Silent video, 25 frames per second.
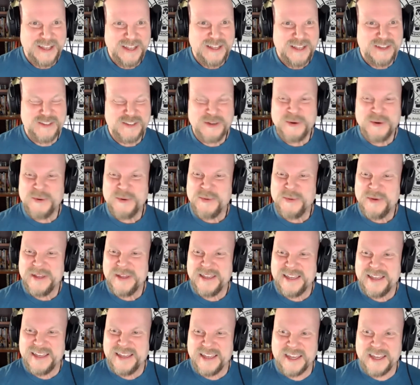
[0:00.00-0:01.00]
So yes.
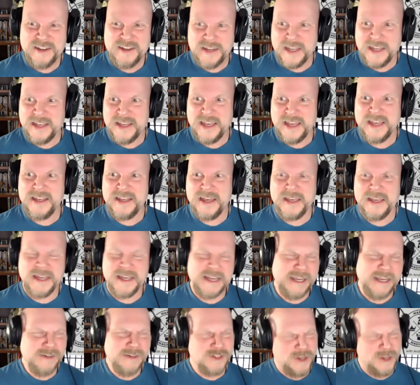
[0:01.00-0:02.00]
it,
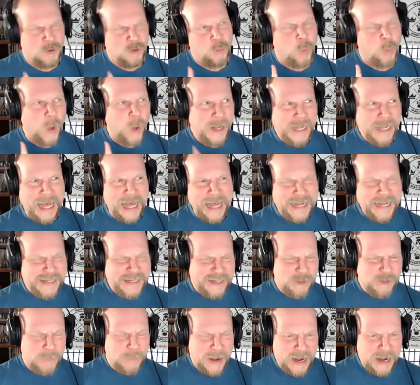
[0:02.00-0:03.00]
is there one
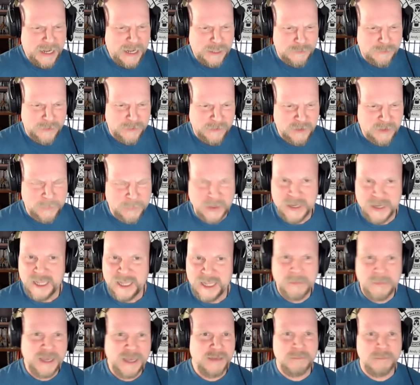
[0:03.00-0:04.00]
ideal path for everybody?
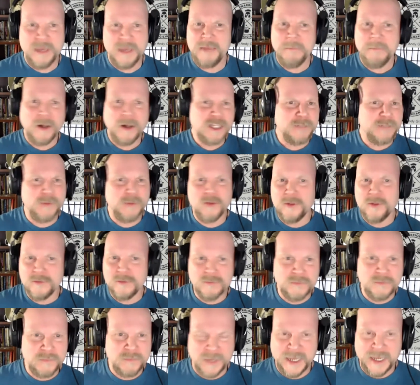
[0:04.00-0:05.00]
May, may
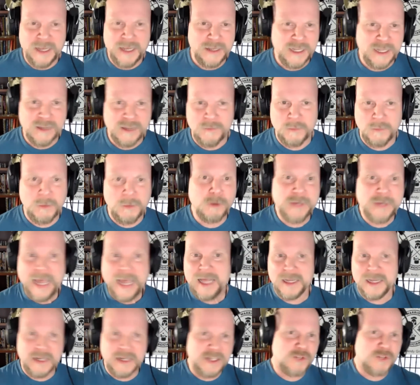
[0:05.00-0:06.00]
multiple healing
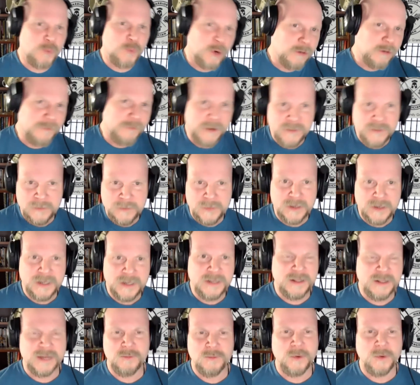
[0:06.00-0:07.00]
modalities work for everybody?
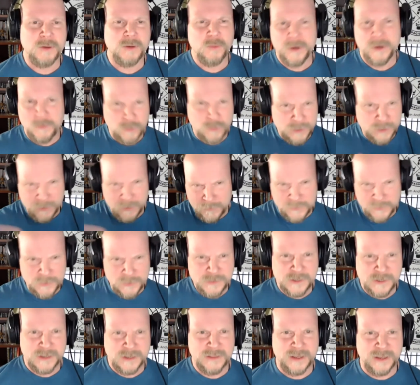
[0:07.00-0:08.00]
Like what, what, what are your
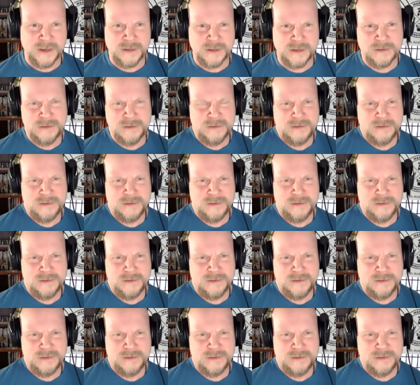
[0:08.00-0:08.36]
views on that?